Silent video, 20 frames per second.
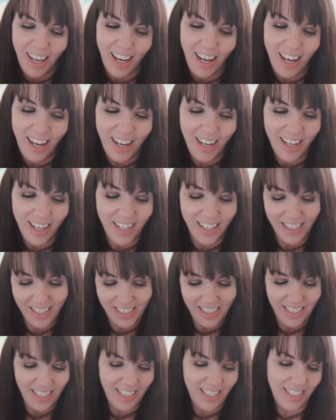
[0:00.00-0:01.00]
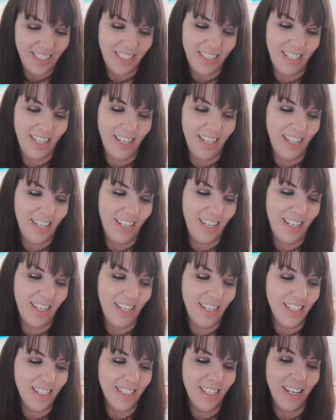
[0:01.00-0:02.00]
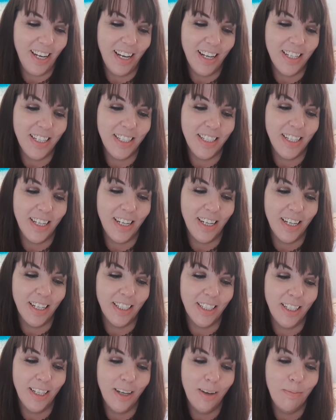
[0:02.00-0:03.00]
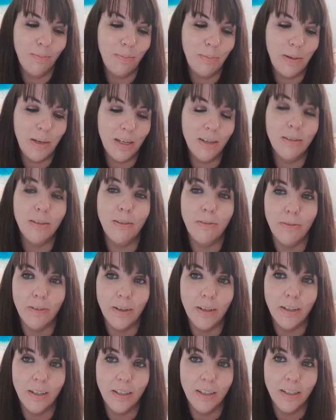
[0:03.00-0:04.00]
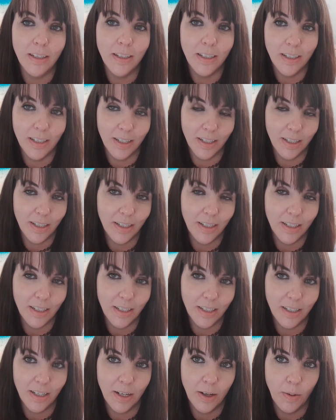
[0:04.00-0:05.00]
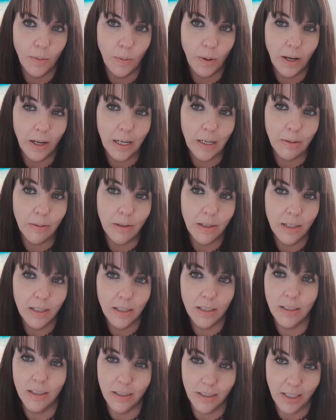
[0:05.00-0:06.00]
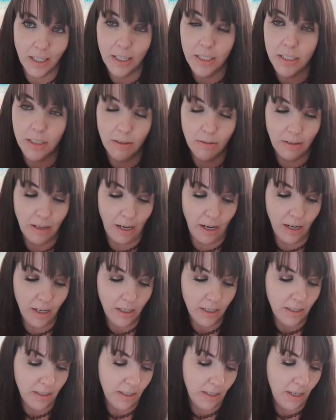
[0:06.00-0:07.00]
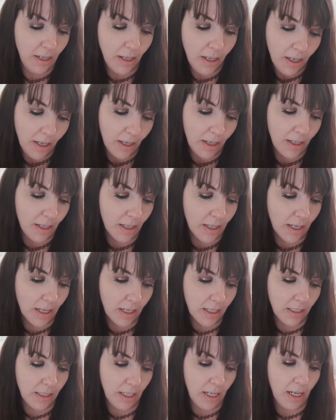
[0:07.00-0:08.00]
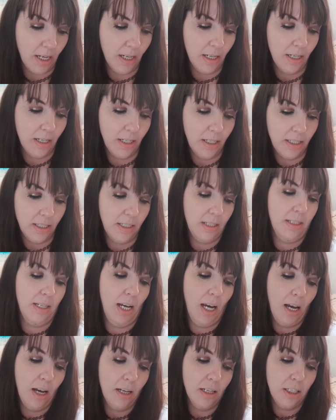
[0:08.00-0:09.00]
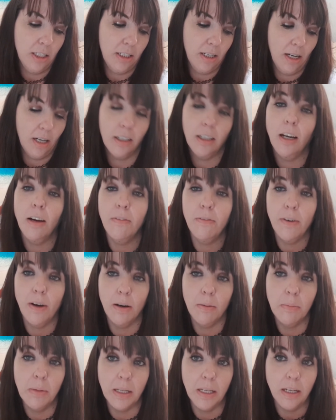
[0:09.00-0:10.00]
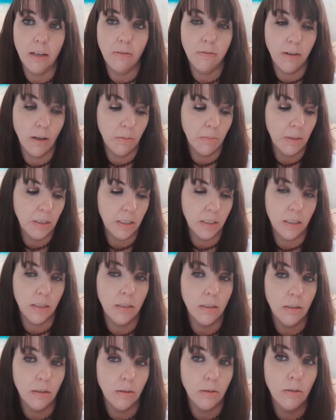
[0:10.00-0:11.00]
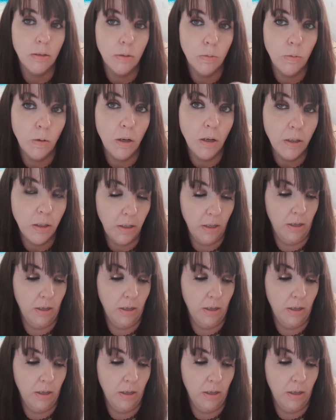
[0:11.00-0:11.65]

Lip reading: And it says hashtag beautiful. Oh wow, that's so nice. I like that. And this says hashtag family. Family is another good one.